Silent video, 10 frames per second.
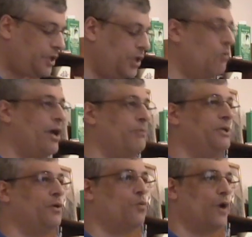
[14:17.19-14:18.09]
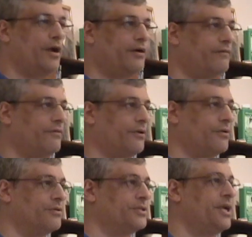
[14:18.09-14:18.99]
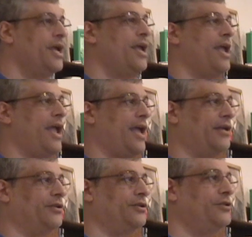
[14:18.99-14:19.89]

You want to be aware of those and